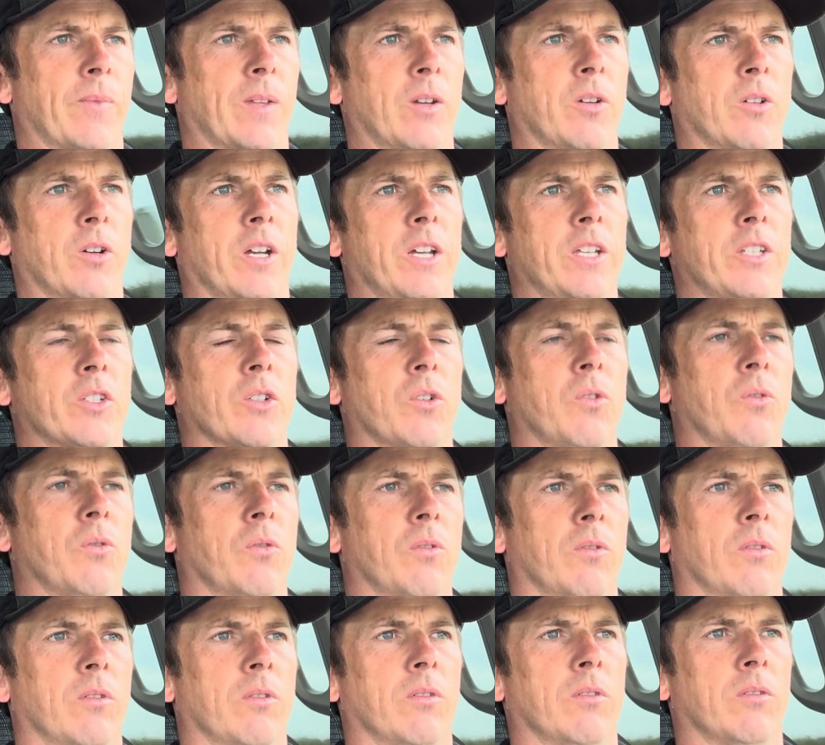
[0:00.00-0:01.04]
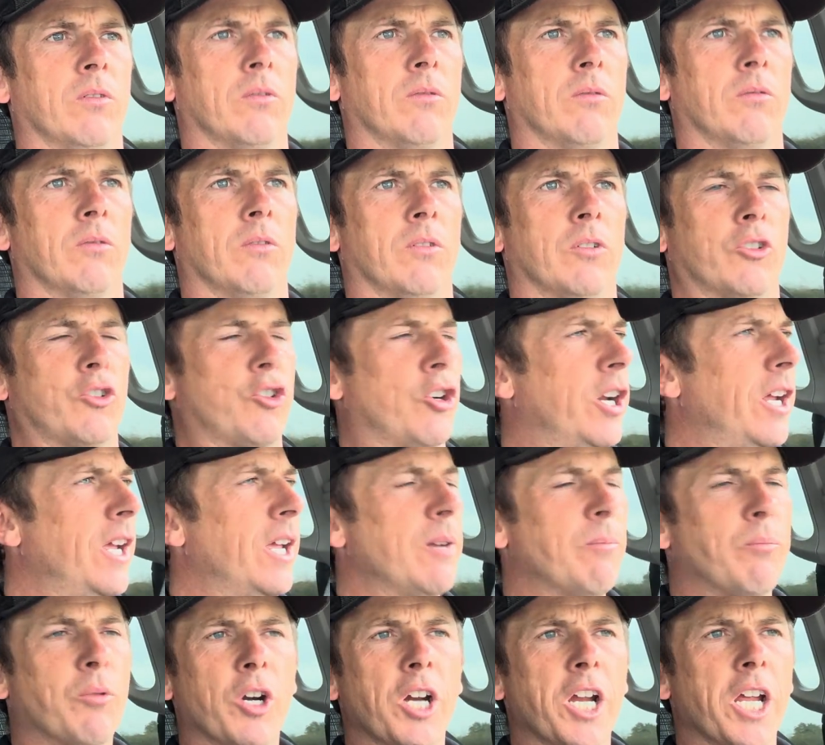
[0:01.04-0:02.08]
Okay, so
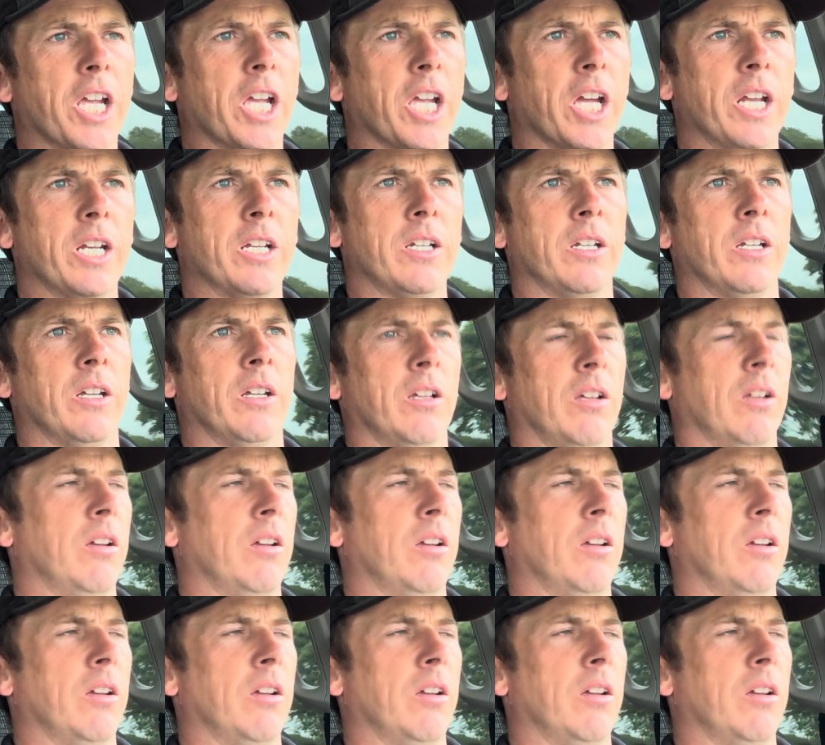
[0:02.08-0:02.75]
trail braking,